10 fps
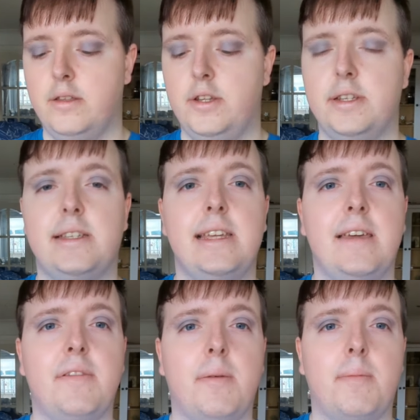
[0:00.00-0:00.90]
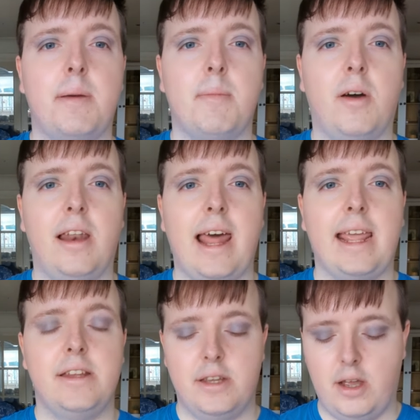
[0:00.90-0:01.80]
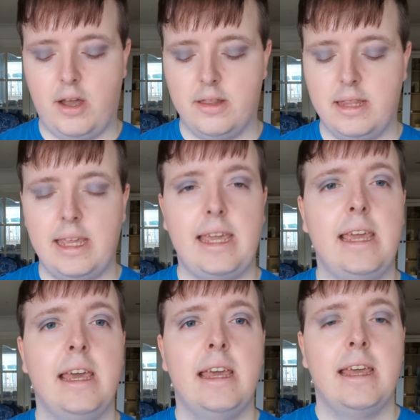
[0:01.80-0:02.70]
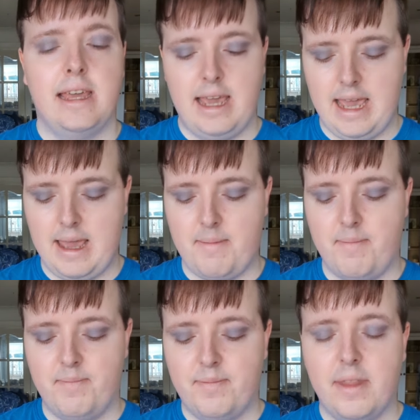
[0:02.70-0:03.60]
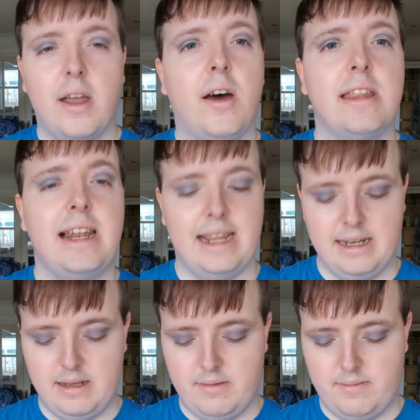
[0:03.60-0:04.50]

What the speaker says: just to give it a bit more light on the lid.